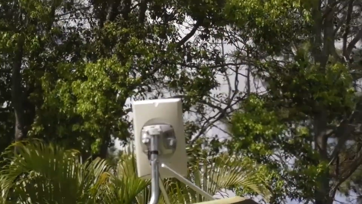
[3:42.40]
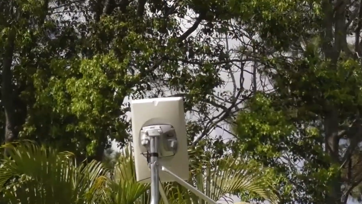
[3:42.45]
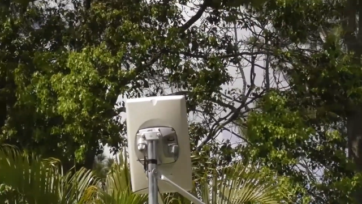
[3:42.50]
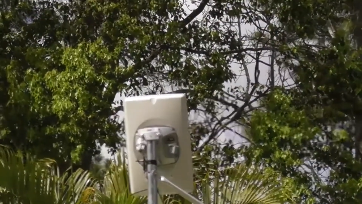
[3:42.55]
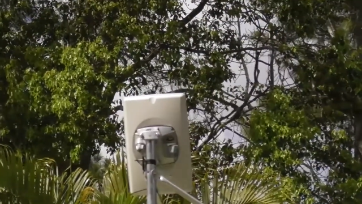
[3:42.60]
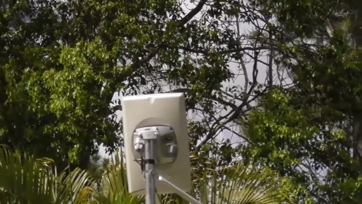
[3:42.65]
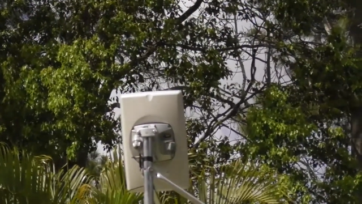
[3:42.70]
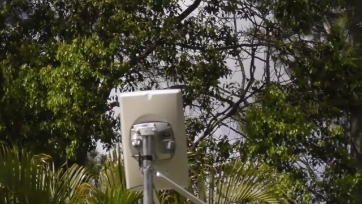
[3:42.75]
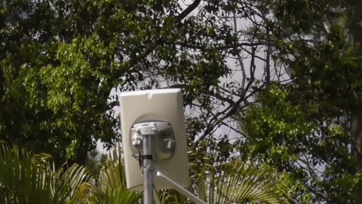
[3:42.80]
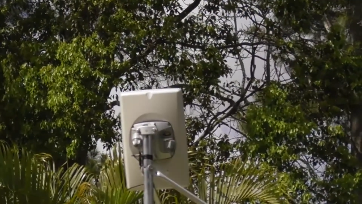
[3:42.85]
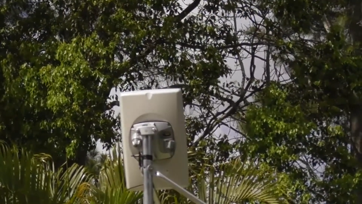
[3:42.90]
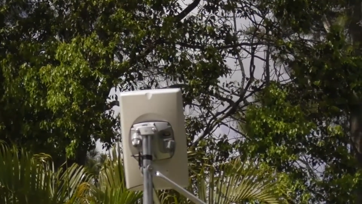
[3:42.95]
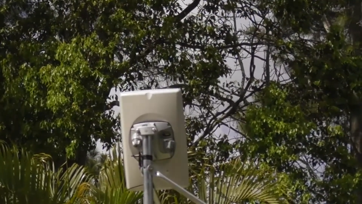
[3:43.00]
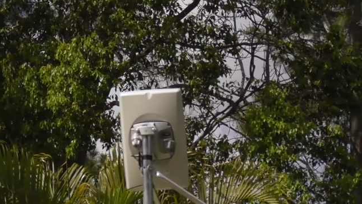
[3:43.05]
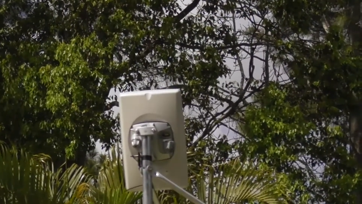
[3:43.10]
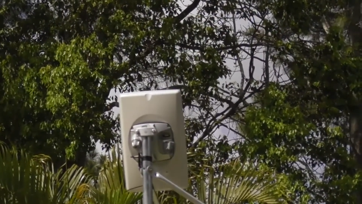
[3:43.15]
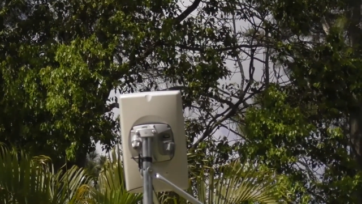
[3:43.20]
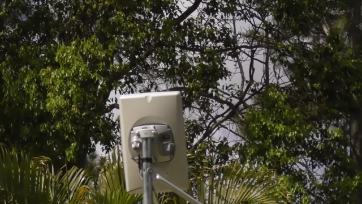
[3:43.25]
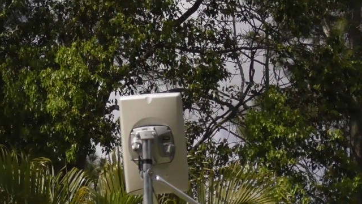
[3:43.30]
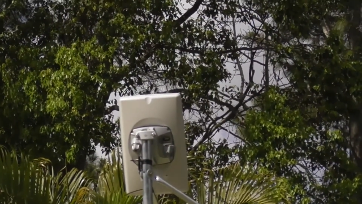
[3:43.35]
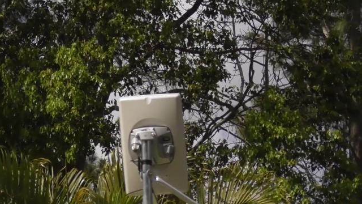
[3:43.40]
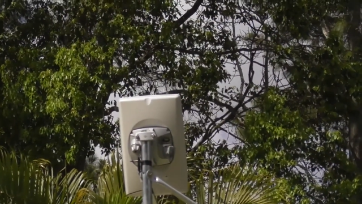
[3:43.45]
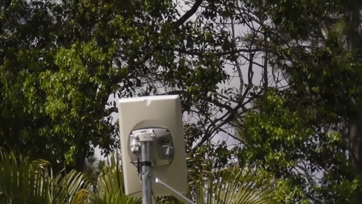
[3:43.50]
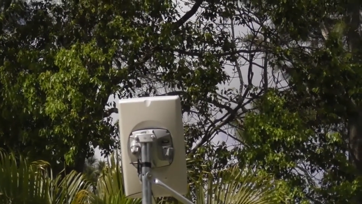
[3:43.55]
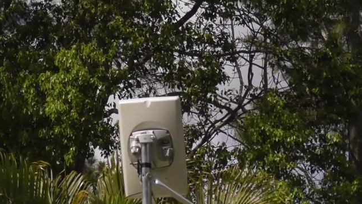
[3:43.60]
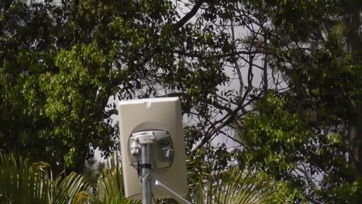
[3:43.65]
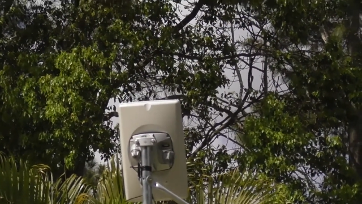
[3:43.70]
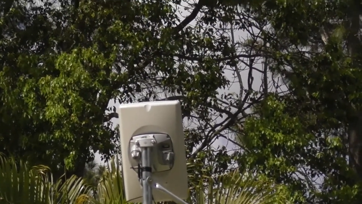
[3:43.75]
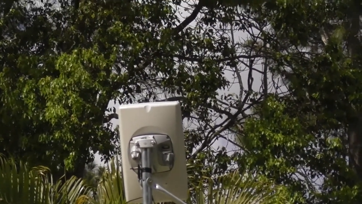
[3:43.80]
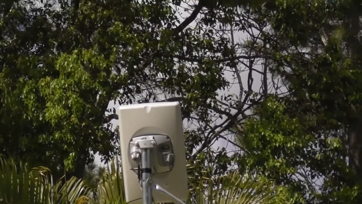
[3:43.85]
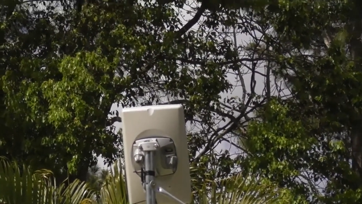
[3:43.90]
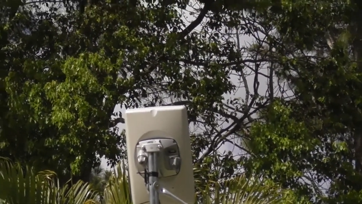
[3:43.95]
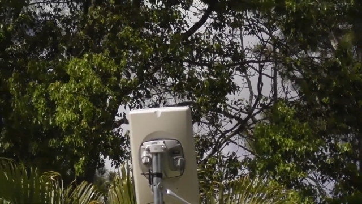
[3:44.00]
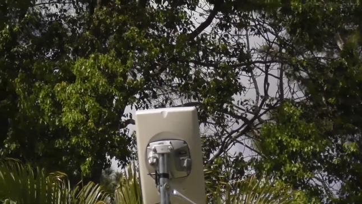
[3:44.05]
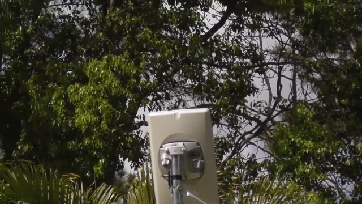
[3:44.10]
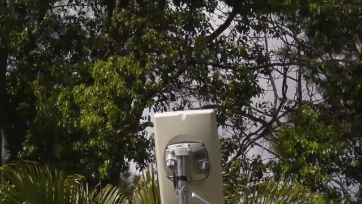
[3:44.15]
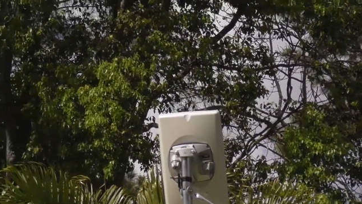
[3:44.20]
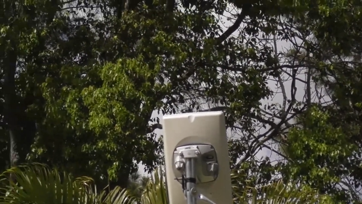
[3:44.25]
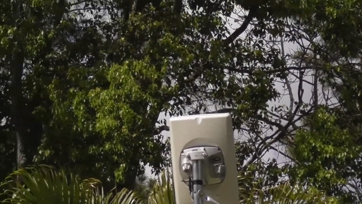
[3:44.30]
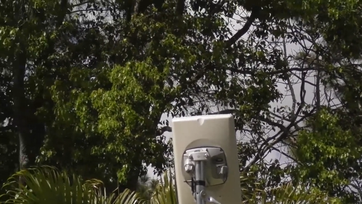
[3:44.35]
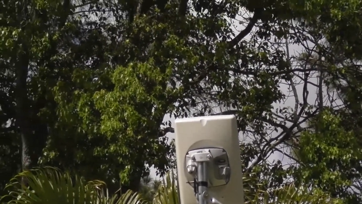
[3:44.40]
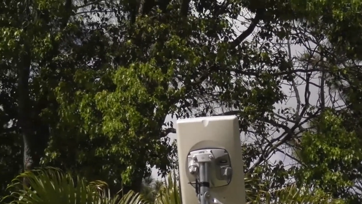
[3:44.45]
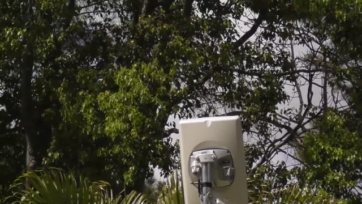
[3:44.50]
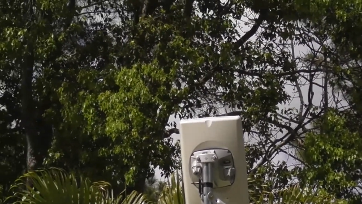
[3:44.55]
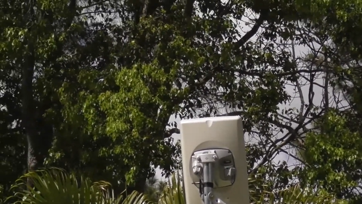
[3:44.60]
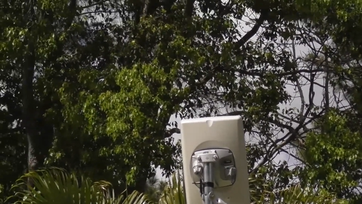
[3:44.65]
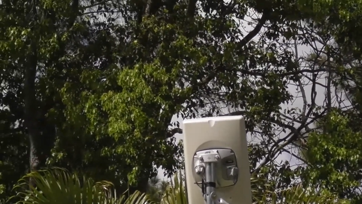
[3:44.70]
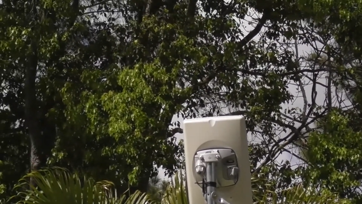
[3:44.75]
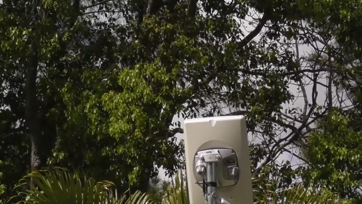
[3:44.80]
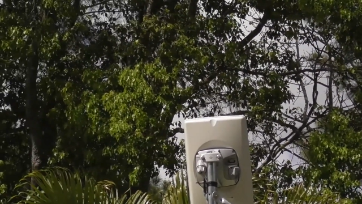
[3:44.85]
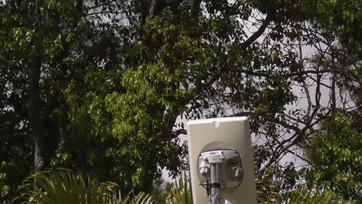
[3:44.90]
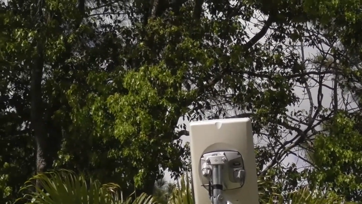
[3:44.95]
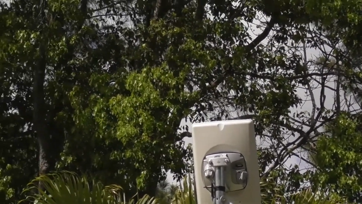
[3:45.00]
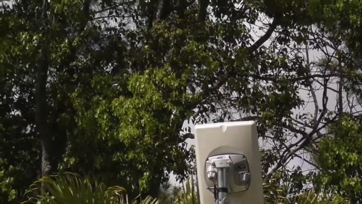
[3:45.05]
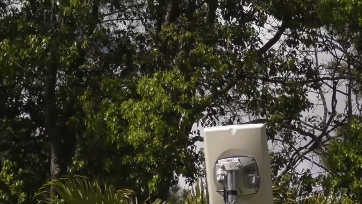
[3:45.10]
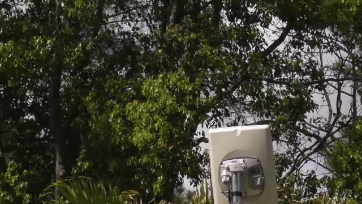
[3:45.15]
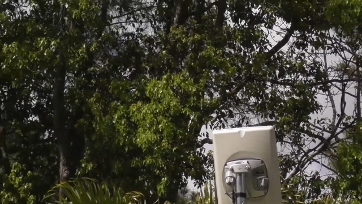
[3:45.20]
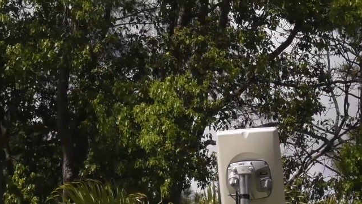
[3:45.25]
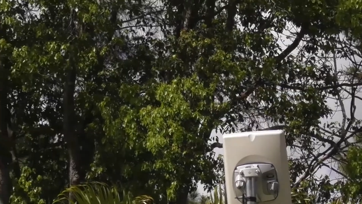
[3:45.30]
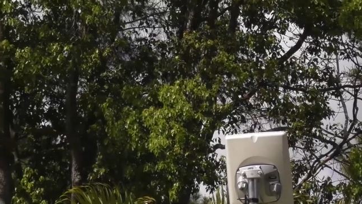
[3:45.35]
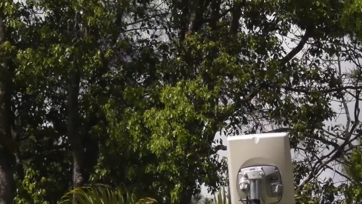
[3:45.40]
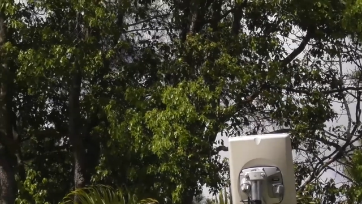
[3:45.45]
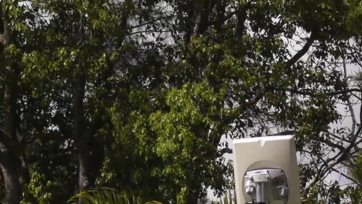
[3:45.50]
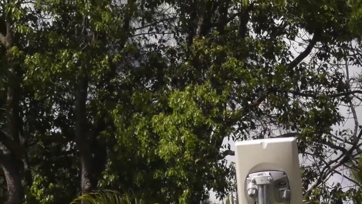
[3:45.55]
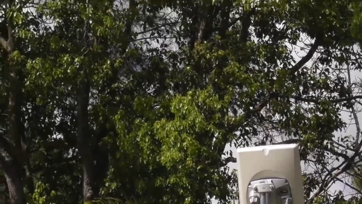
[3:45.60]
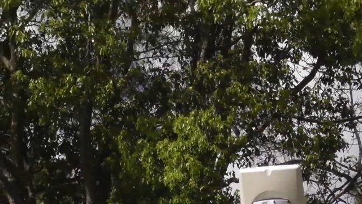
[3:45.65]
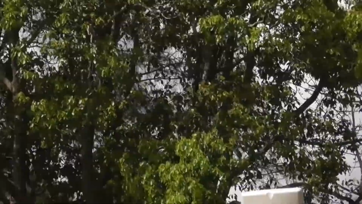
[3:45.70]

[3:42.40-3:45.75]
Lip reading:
[unreadable: no face in view]